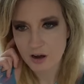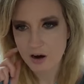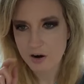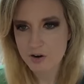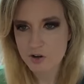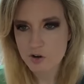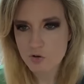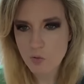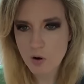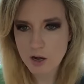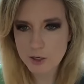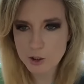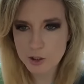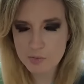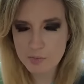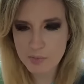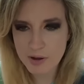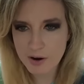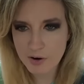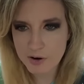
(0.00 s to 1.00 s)
Are you
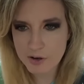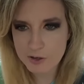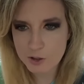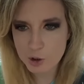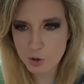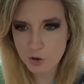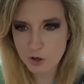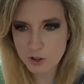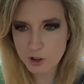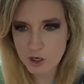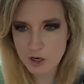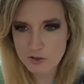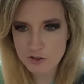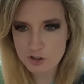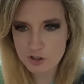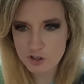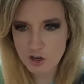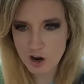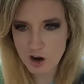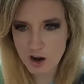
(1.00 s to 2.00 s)
watching Mary and George on
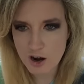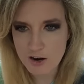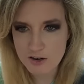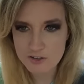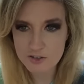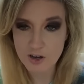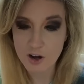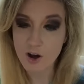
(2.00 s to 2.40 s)
Starz?